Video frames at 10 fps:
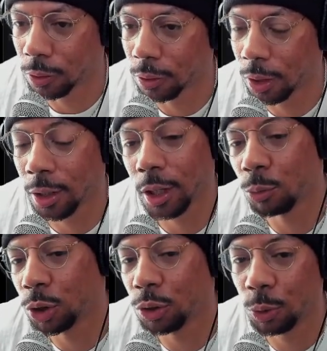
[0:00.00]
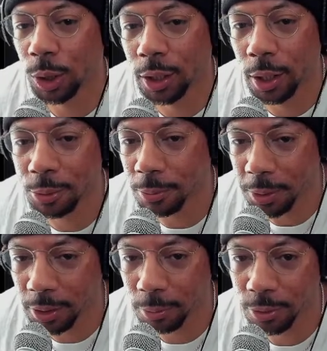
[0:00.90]
again, when it comes to
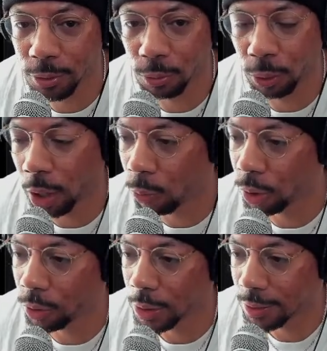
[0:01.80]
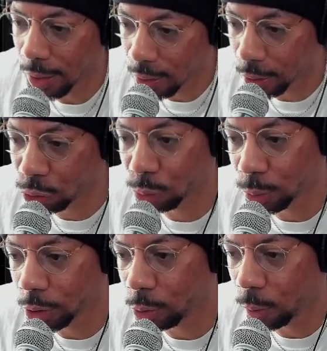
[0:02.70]
memes, what I would say that you
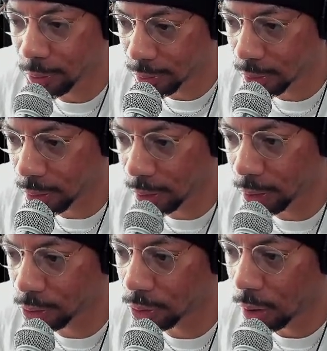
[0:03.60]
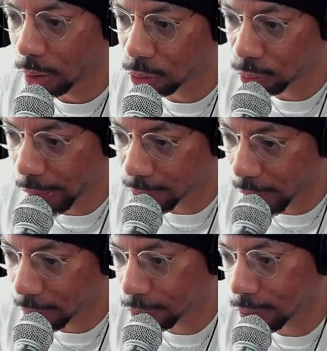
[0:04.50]
really want to see is
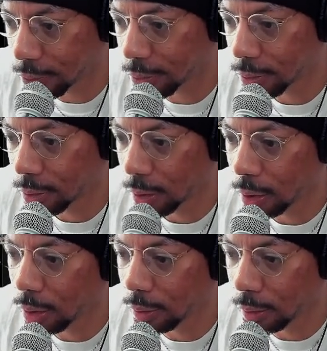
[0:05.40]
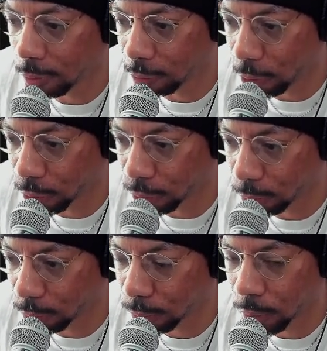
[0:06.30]
transactions and then
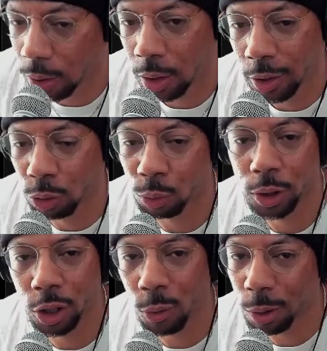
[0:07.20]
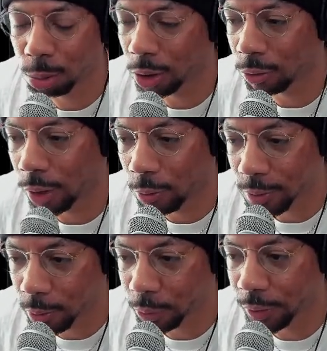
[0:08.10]
volume. You really don't want to play around with
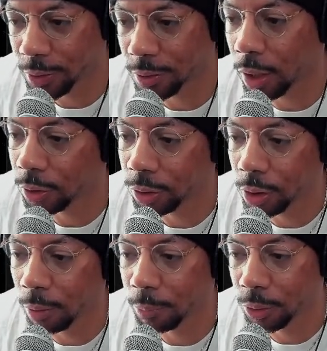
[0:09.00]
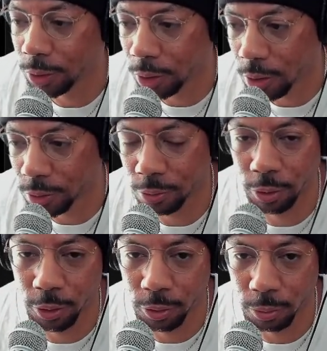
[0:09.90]
something that's under $1 million of
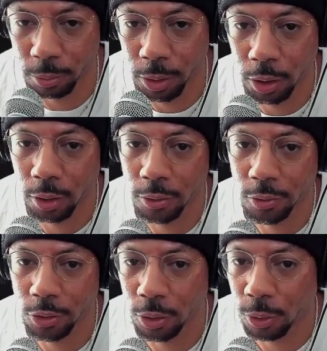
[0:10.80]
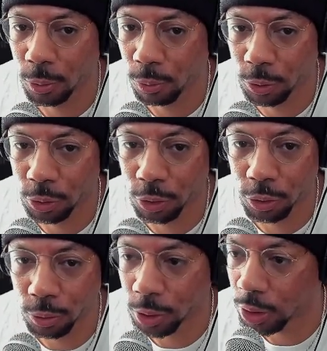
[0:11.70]
volume. So what you could
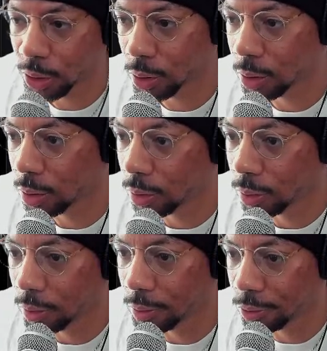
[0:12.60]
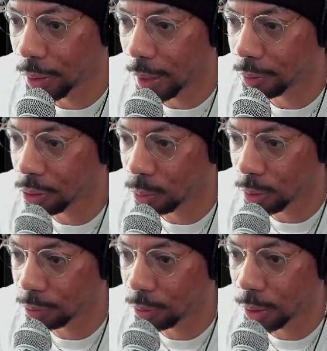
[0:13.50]
do here is you have the
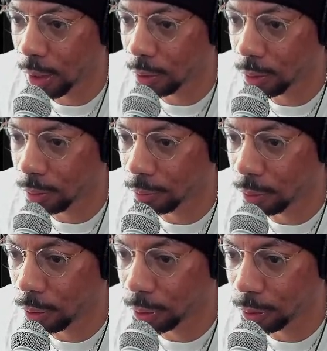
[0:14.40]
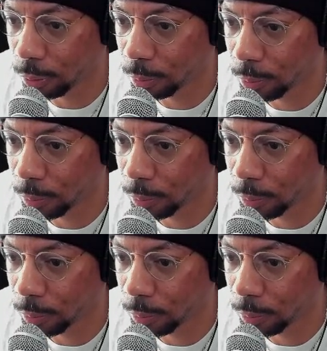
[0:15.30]
24-hour volume,